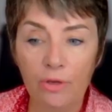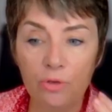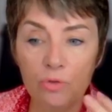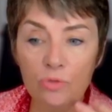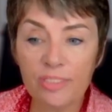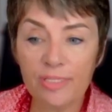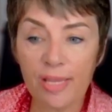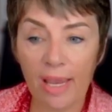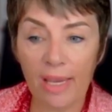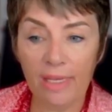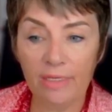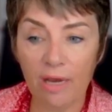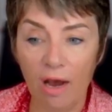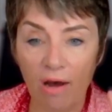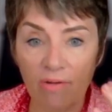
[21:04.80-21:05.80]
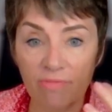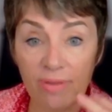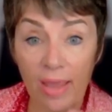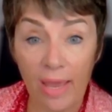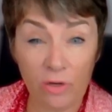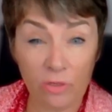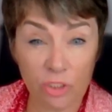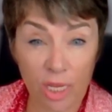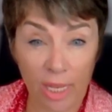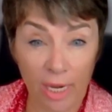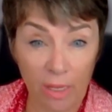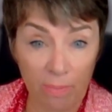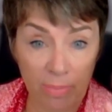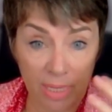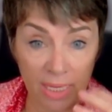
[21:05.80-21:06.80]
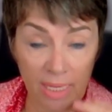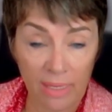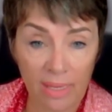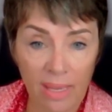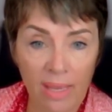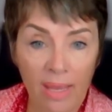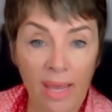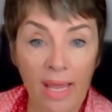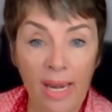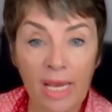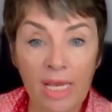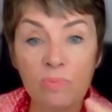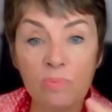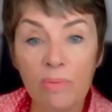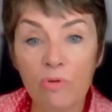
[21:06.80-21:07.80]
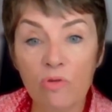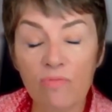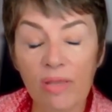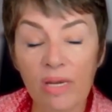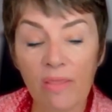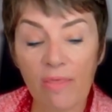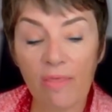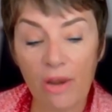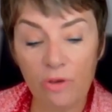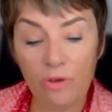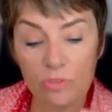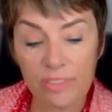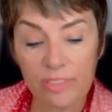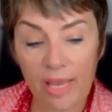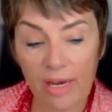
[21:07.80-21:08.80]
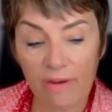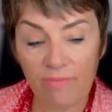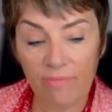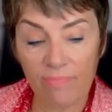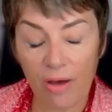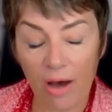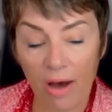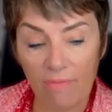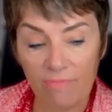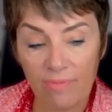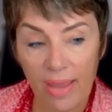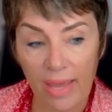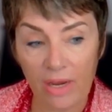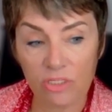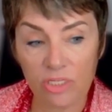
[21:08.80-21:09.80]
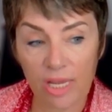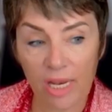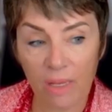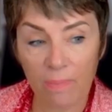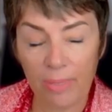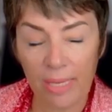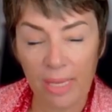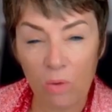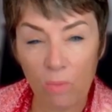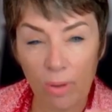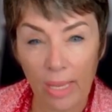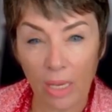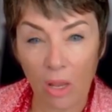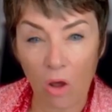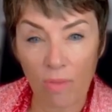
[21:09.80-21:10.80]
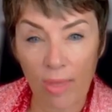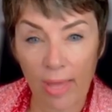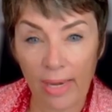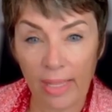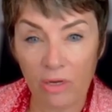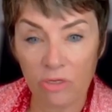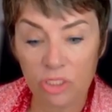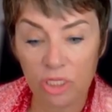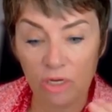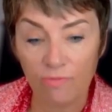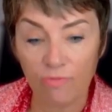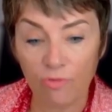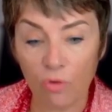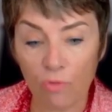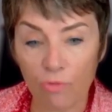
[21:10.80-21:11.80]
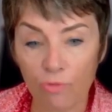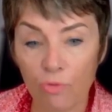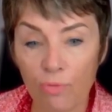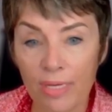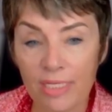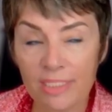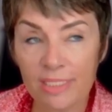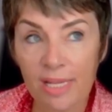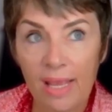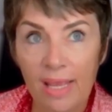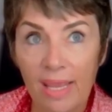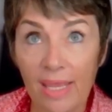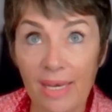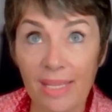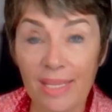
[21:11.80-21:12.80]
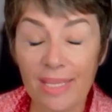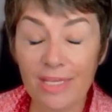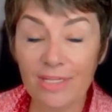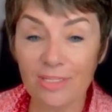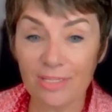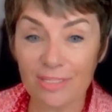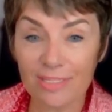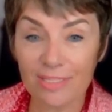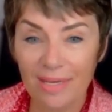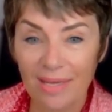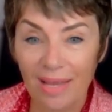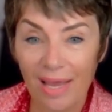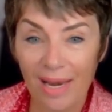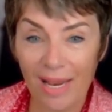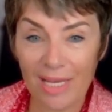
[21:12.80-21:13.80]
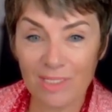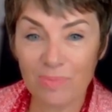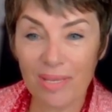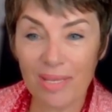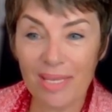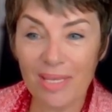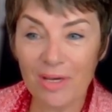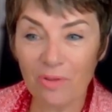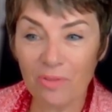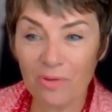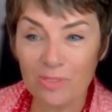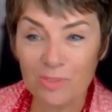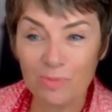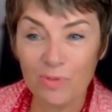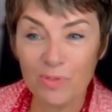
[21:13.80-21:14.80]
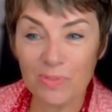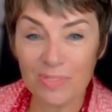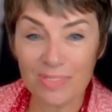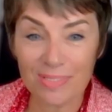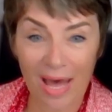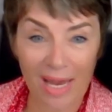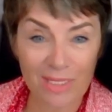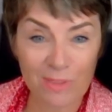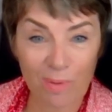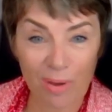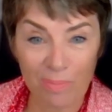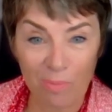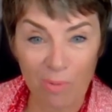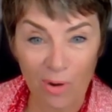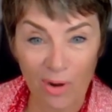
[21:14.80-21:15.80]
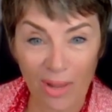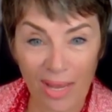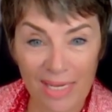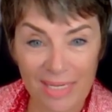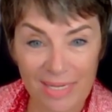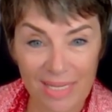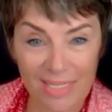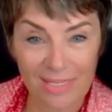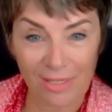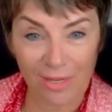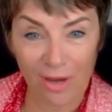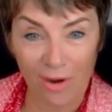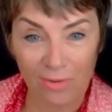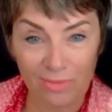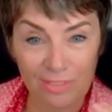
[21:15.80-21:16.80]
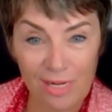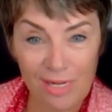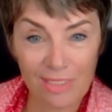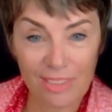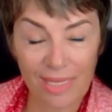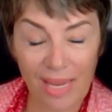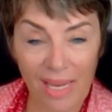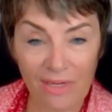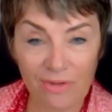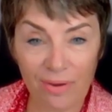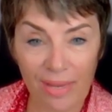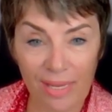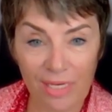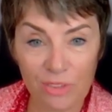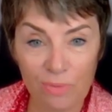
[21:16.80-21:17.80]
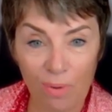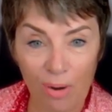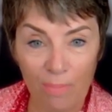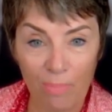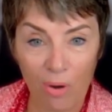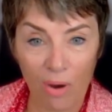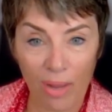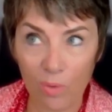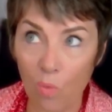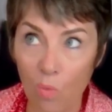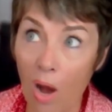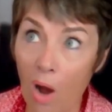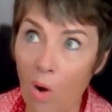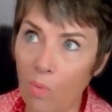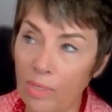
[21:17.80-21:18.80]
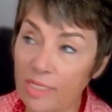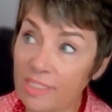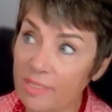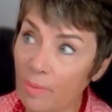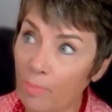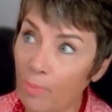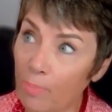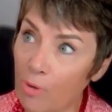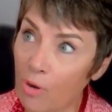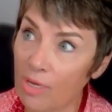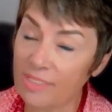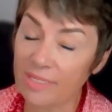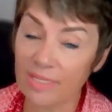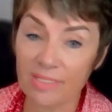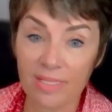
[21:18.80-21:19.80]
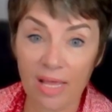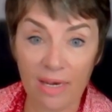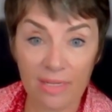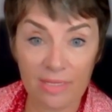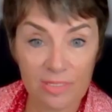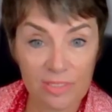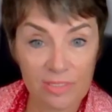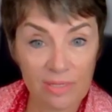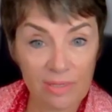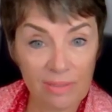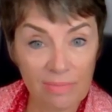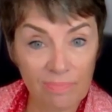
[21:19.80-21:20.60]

new state of energetic being. And as we move into that new state of energetic being, we allow that energy to flow through us. It heals. And as we heal those wounds, that is when more light is allowed to enter into our body. Wow, what a simple process that is.